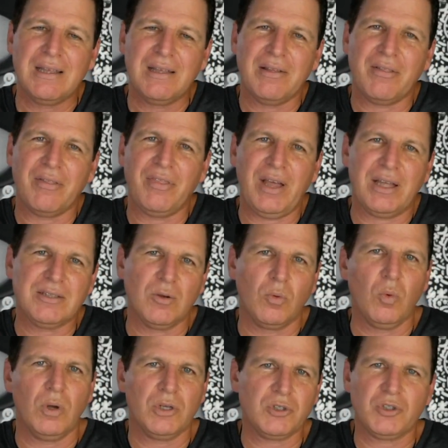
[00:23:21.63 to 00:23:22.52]
that the
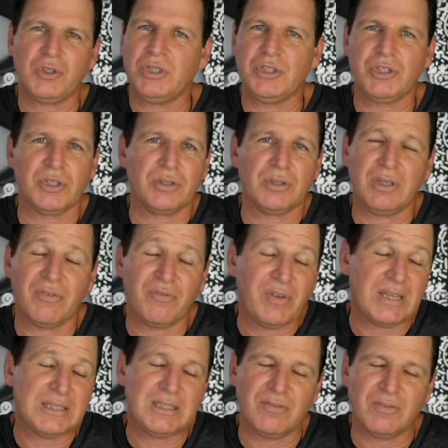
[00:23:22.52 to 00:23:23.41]
Wall Street Journal
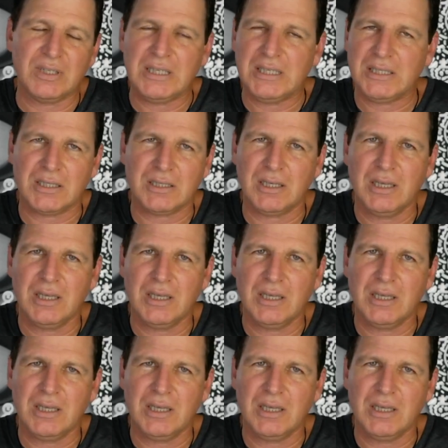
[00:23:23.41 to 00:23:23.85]
effectively